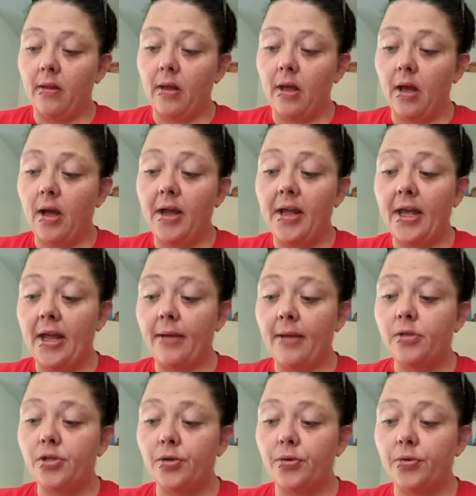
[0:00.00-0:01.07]
I came
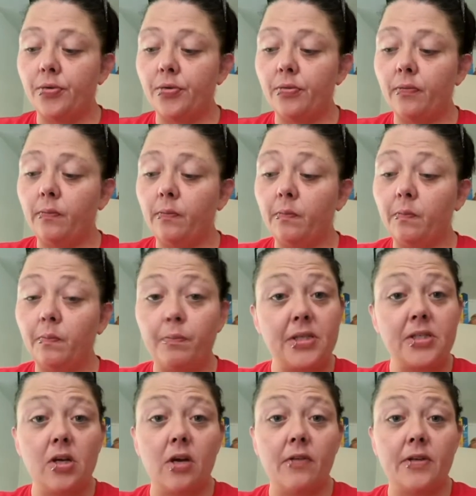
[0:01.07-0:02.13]
to
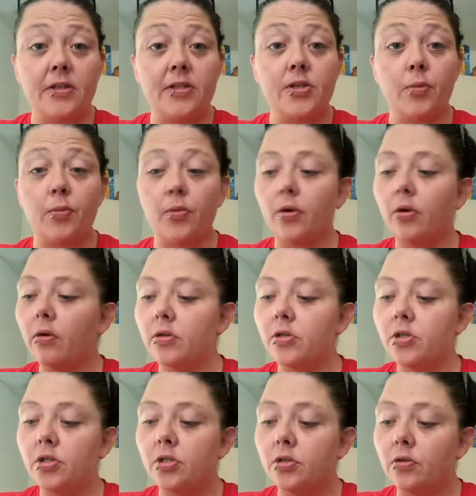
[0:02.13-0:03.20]
PissedConsumer
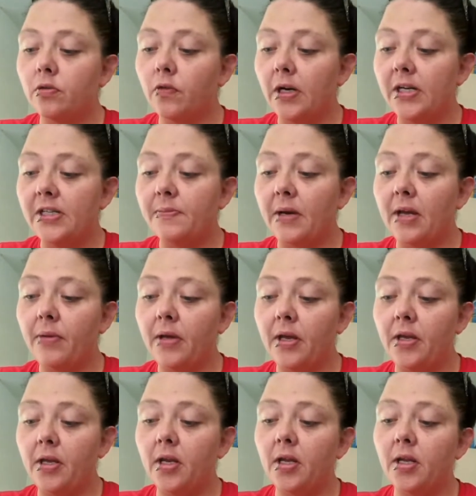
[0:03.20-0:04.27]
to voice my
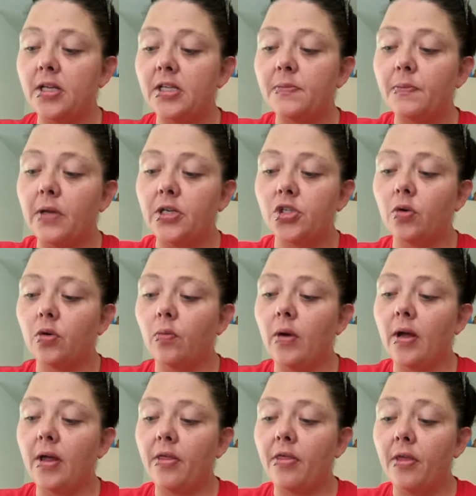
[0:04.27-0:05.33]
opinion and displeasure
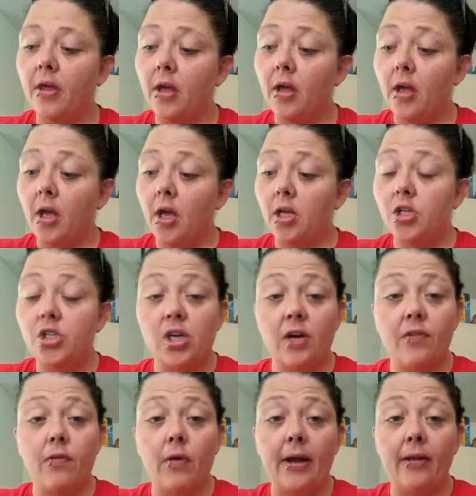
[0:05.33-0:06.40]
with
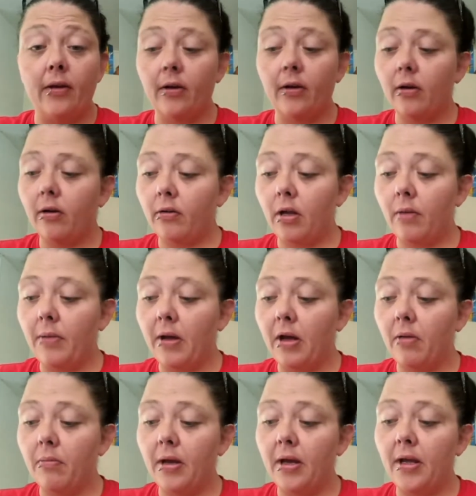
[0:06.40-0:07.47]
Jeff Wyler about
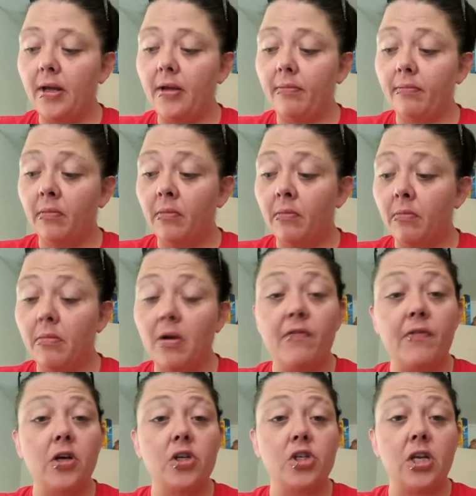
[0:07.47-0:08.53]
my
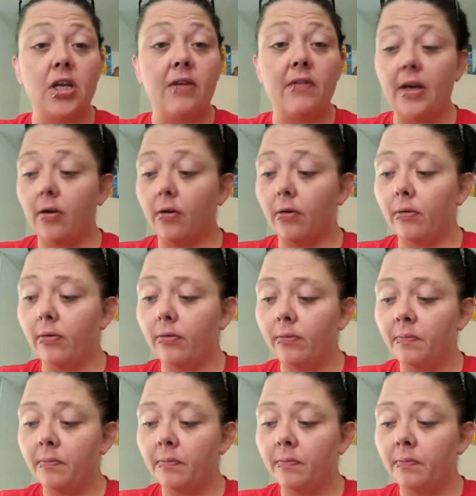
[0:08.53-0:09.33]
malfunctioning vehicle.